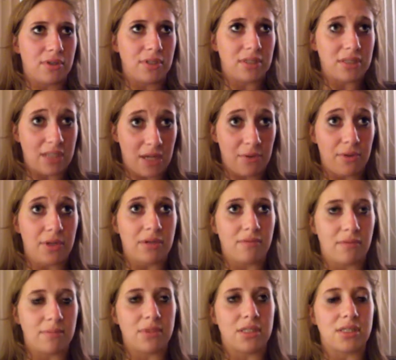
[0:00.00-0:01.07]
Darren
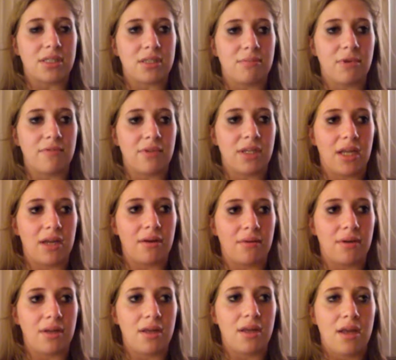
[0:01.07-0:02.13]
from System of a
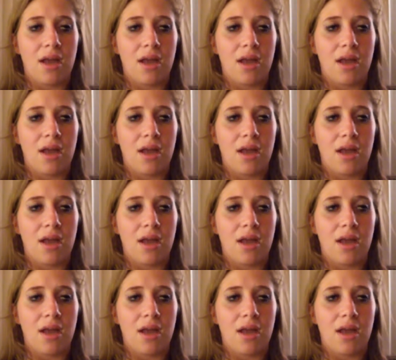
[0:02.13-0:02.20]
Down.